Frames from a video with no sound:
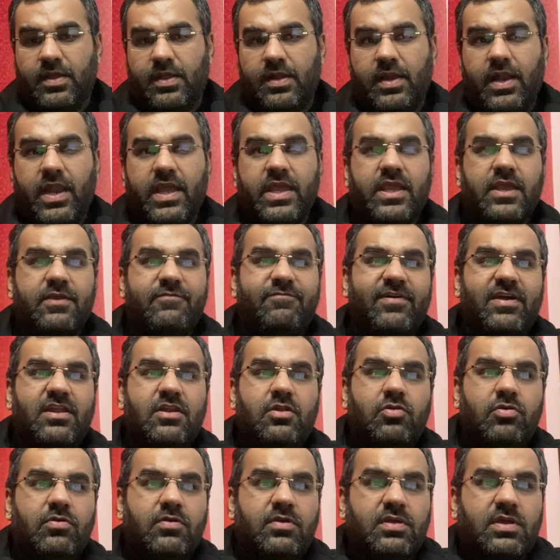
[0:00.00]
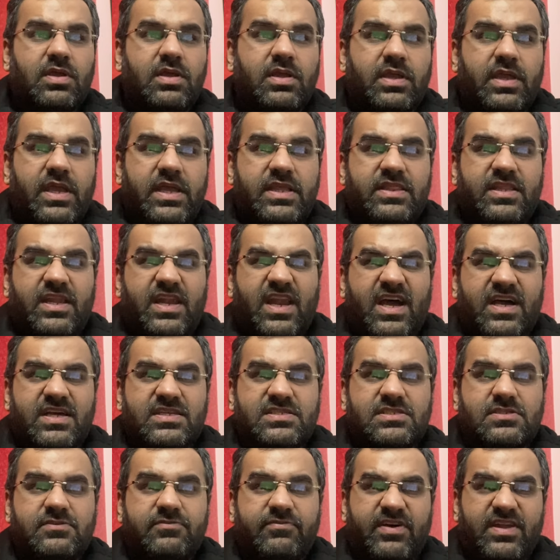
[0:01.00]
like if i look in the
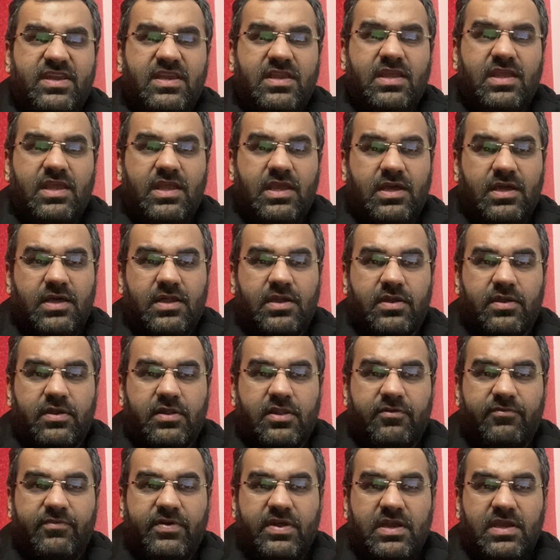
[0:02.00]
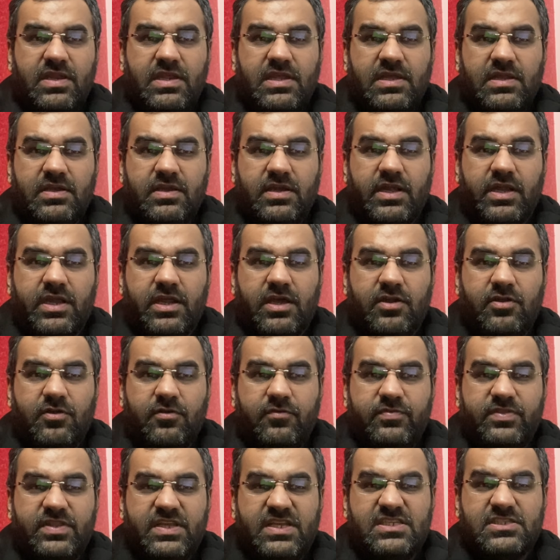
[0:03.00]
last one year, the one year return
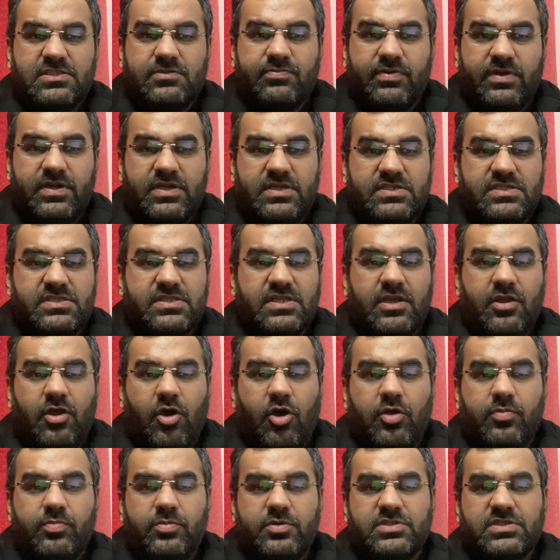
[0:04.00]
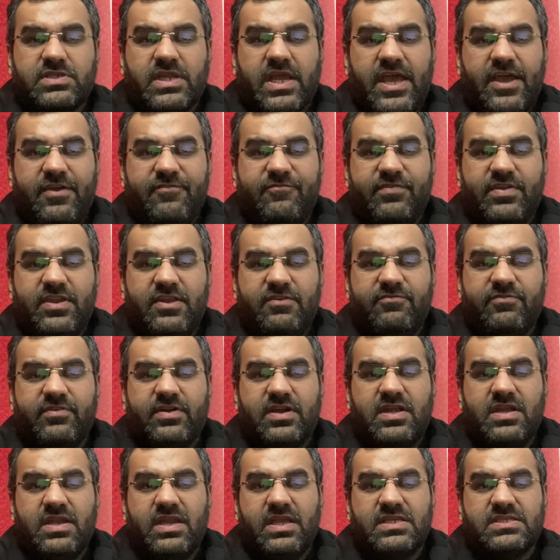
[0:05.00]
of these funds, then almost every
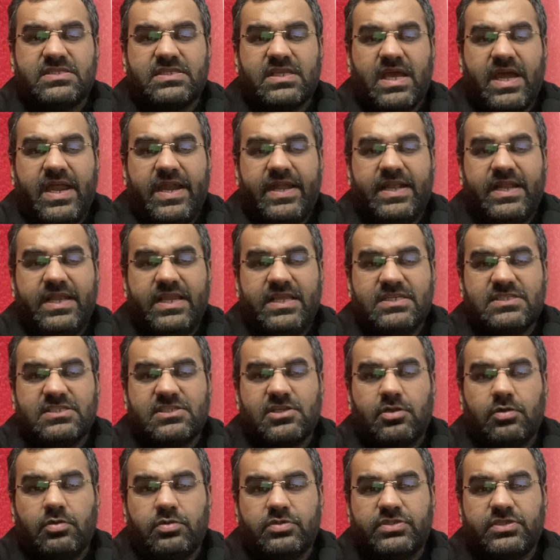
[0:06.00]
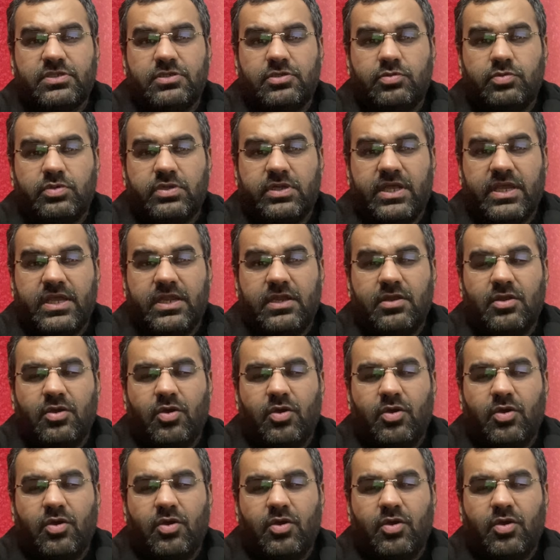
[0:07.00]
fund is at least closer to 10